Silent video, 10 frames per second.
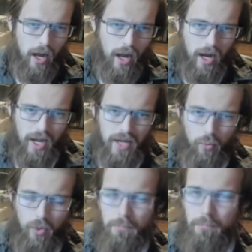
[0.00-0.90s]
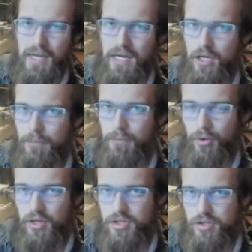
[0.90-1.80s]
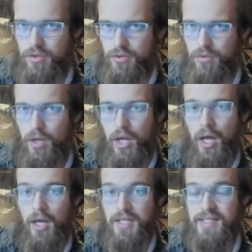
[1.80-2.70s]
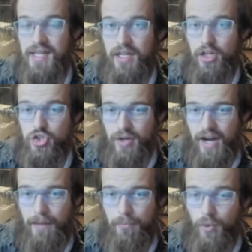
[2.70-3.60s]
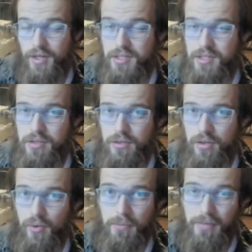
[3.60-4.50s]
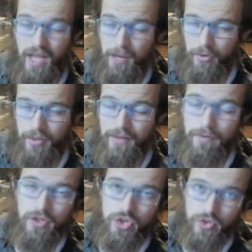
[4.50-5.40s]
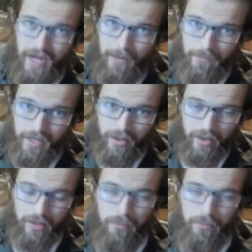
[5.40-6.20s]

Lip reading: And one big component to setting a trap was going to be Emery, the trap maker.